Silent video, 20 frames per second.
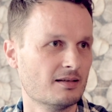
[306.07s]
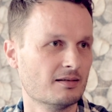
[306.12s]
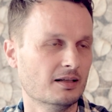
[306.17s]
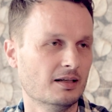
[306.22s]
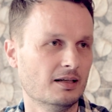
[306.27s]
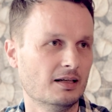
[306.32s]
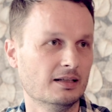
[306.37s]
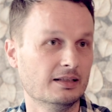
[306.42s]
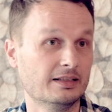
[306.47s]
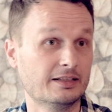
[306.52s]

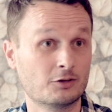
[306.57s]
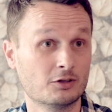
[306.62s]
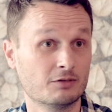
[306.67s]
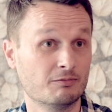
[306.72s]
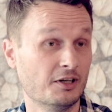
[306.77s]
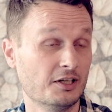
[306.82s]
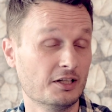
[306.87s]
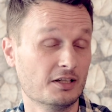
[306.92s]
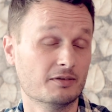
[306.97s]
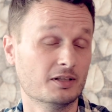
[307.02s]
It could
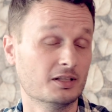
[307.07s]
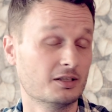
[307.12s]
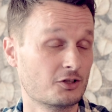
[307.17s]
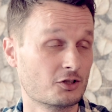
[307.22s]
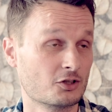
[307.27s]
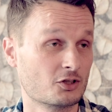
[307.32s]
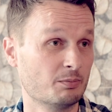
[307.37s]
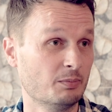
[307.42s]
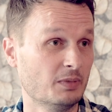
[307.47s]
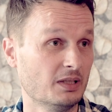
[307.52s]
very well
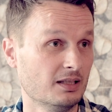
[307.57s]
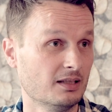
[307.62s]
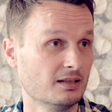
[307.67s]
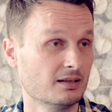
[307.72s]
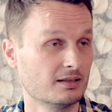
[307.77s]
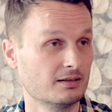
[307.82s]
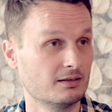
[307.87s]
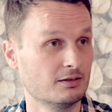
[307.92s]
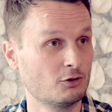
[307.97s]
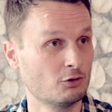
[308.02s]
just mean
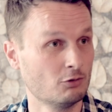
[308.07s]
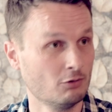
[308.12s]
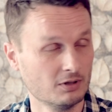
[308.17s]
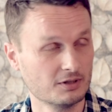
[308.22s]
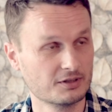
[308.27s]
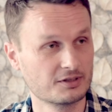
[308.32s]
that the tool